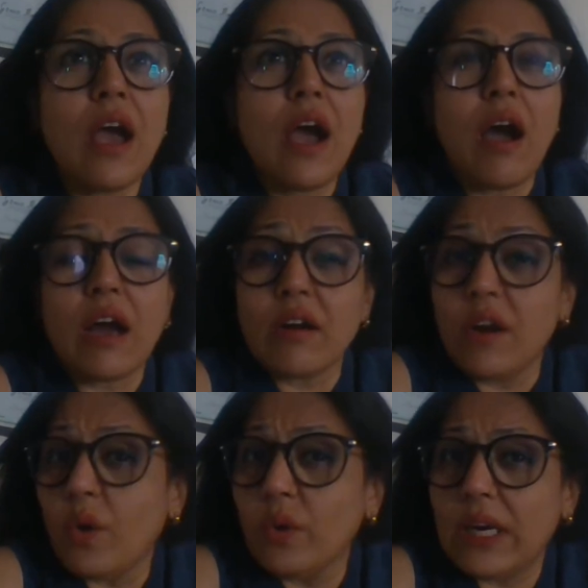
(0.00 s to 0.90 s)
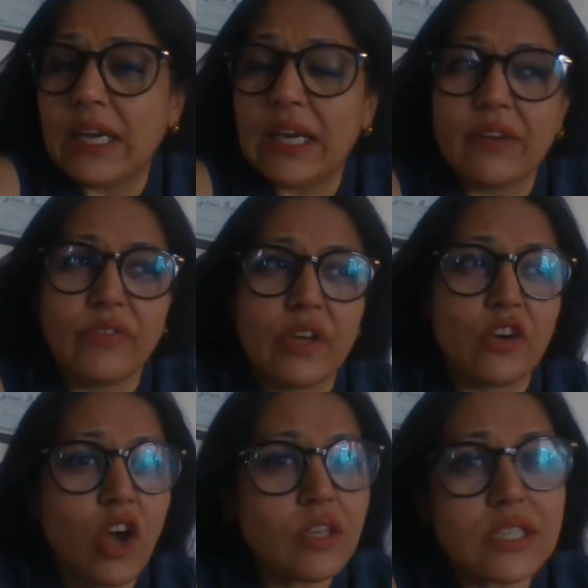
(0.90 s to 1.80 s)
are lonely, if they're
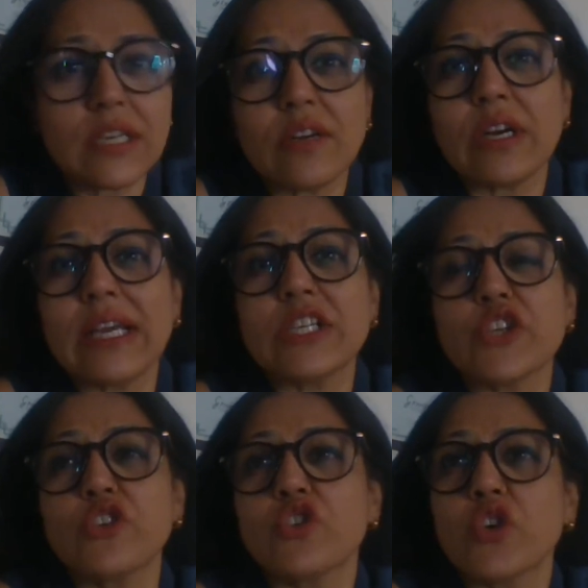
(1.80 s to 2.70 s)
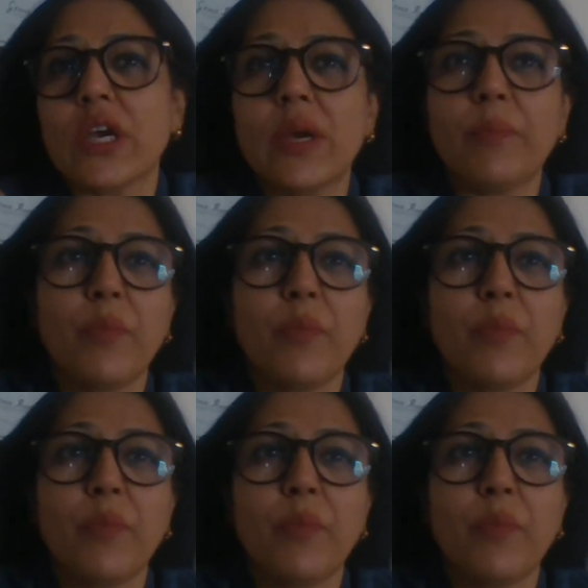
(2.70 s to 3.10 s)
not in a relationship,